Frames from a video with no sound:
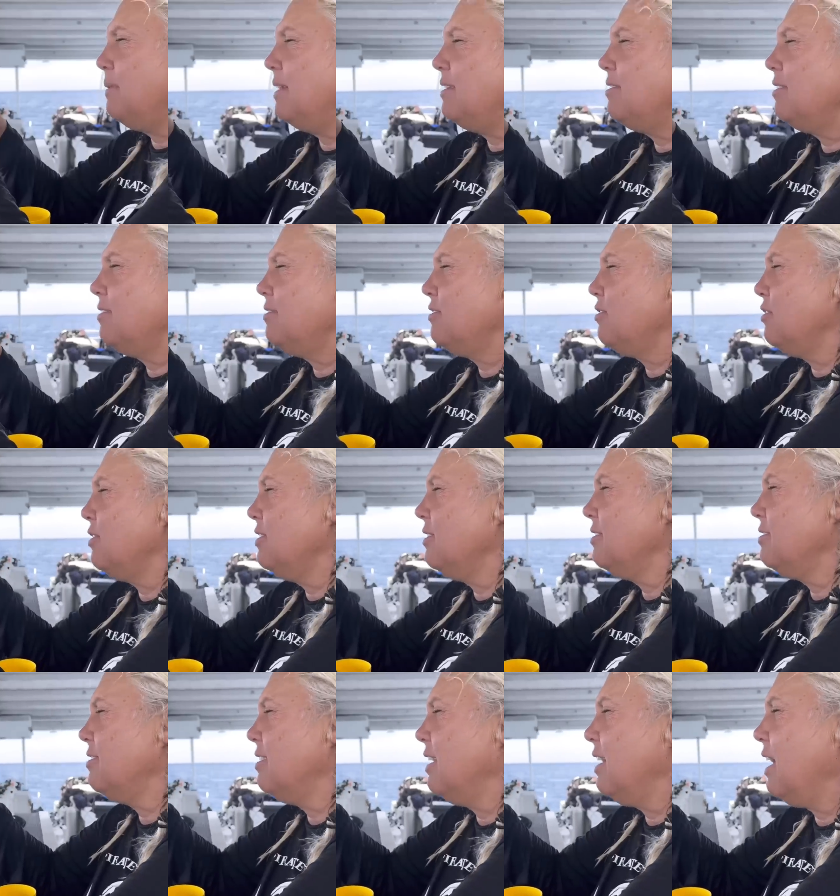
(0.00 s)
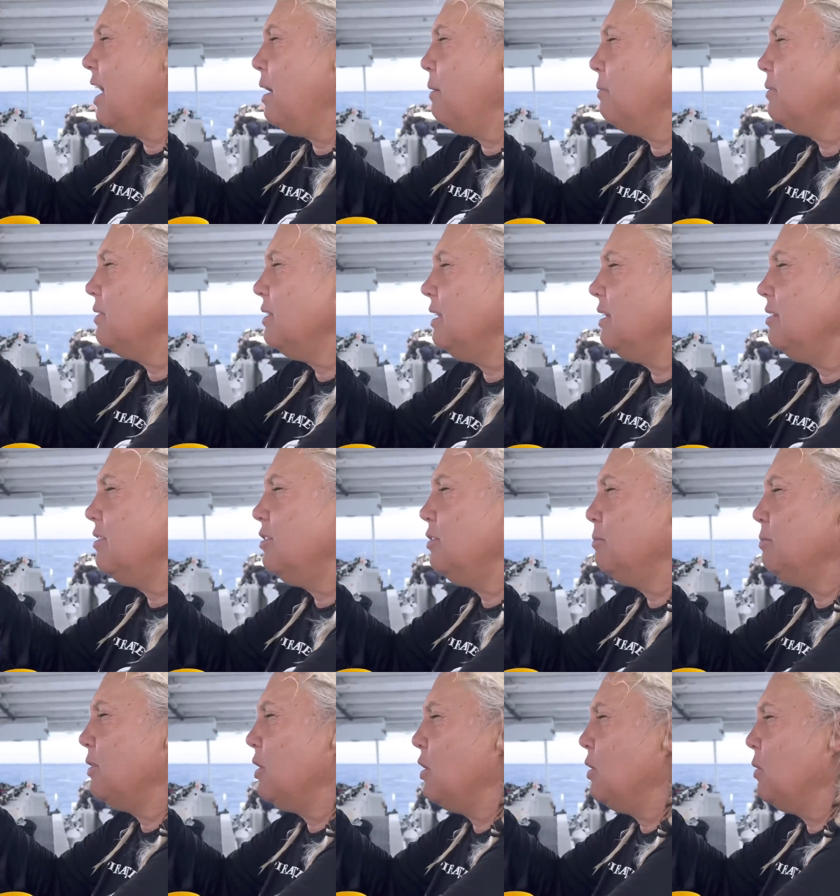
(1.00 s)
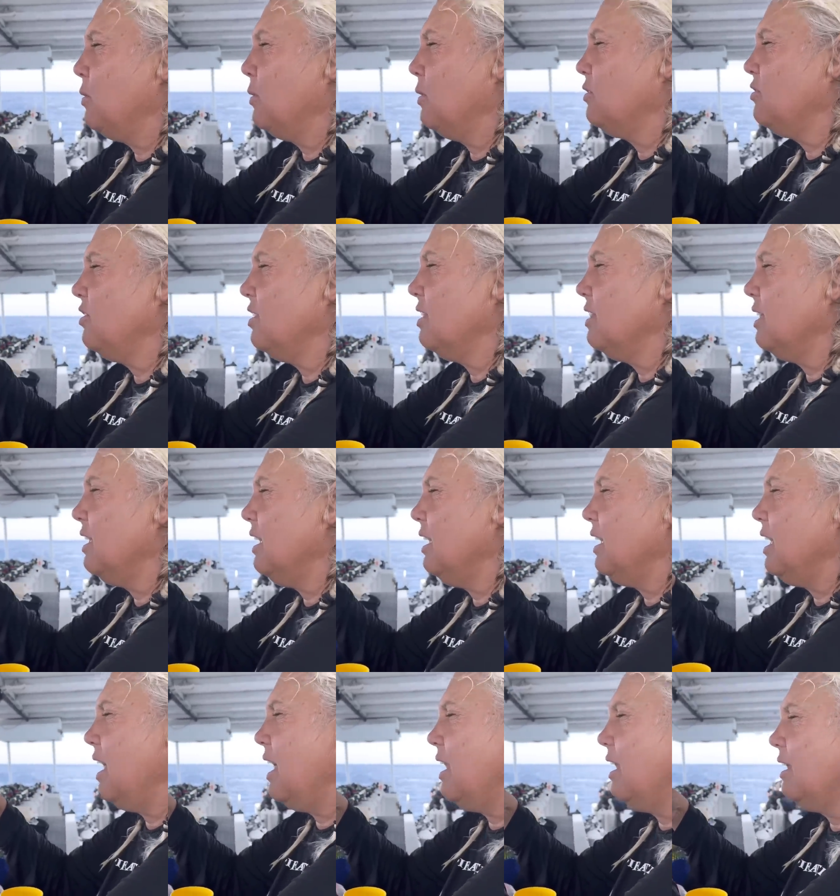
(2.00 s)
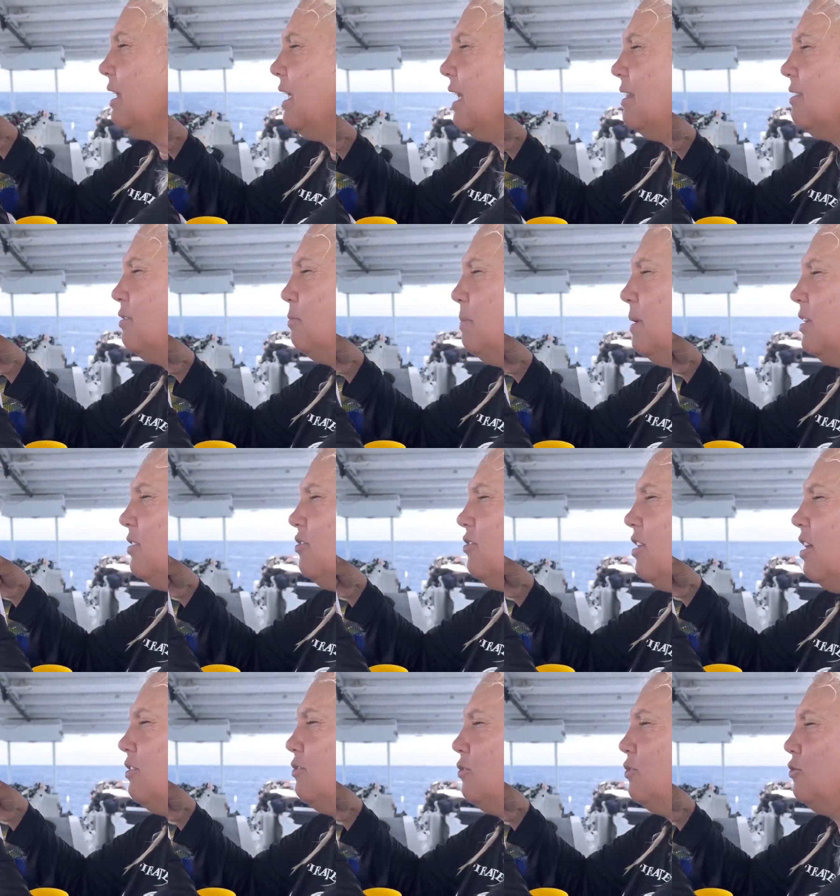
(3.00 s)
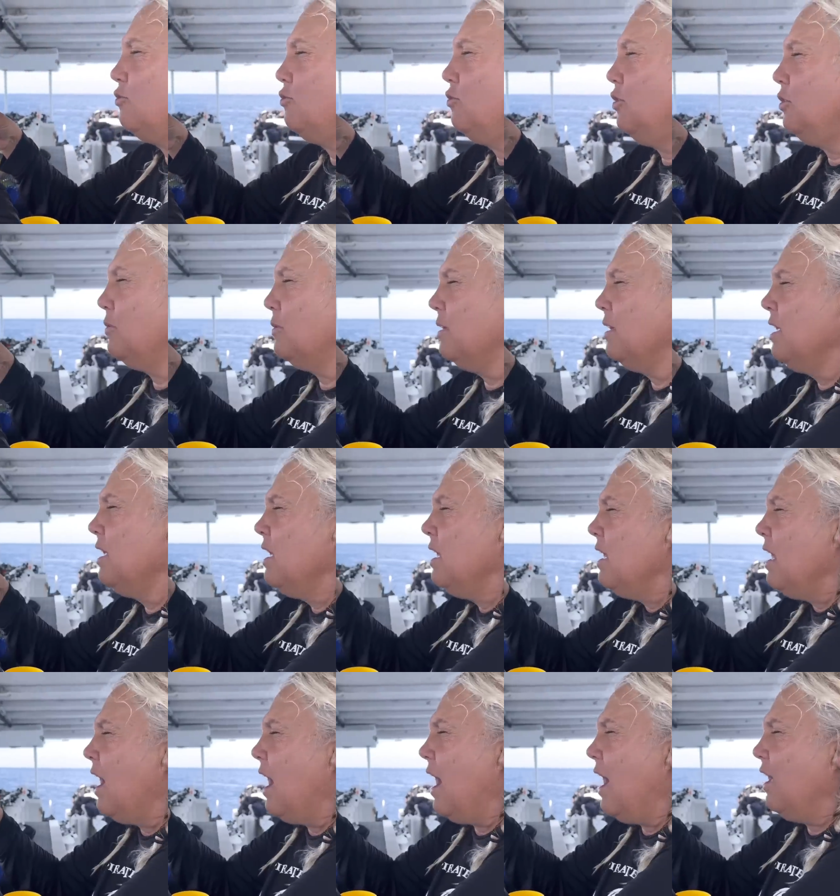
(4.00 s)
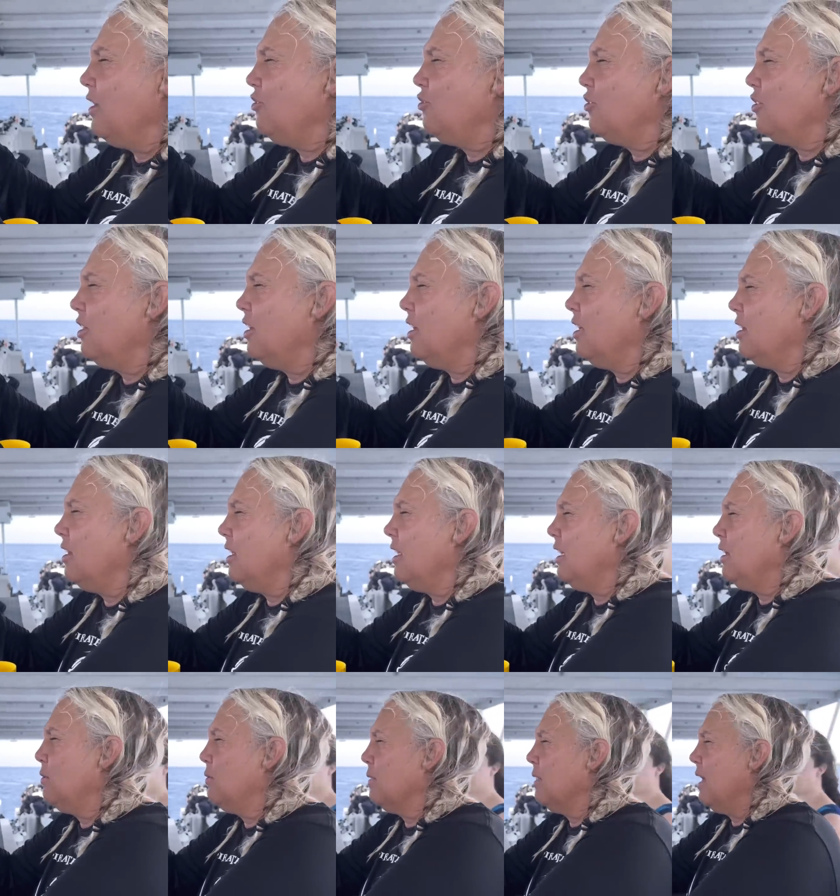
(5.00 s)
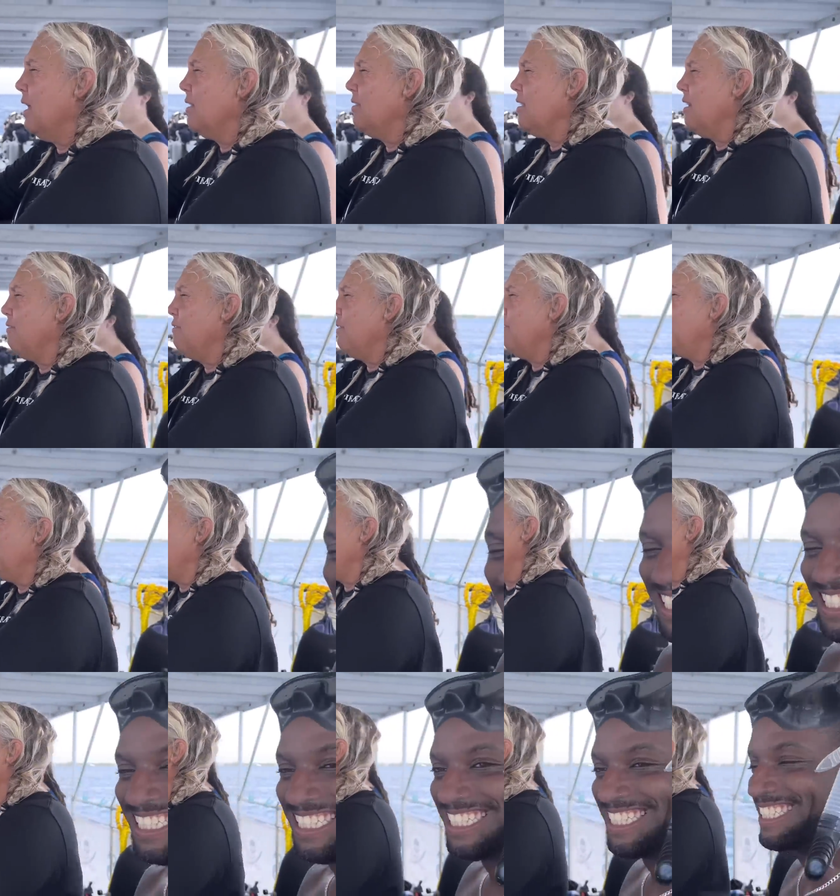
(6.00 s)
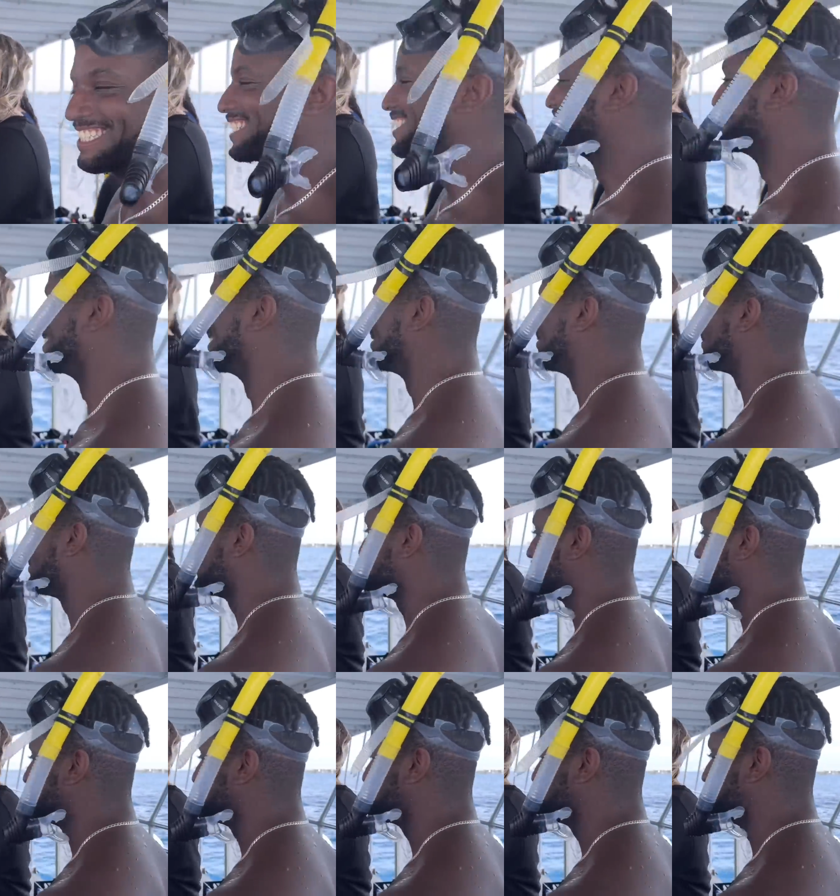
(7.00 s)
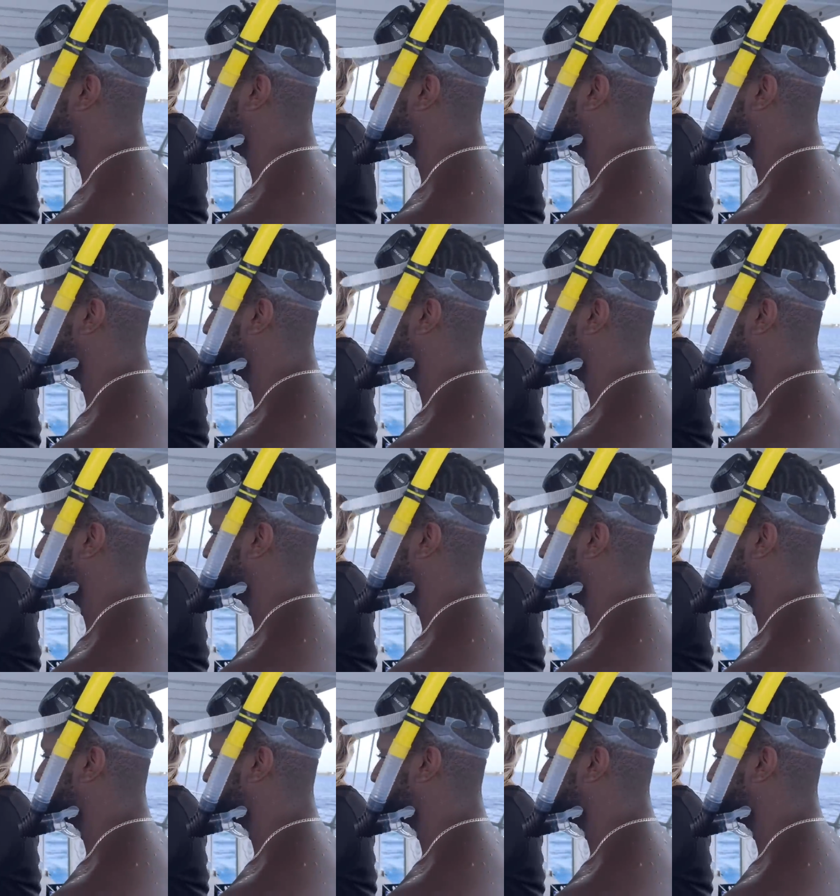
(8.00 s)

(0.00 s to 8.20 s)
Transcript: Faces during descent, I will need to blow gently and against pinched nostrils. True. I should equalize every few feet, true. If I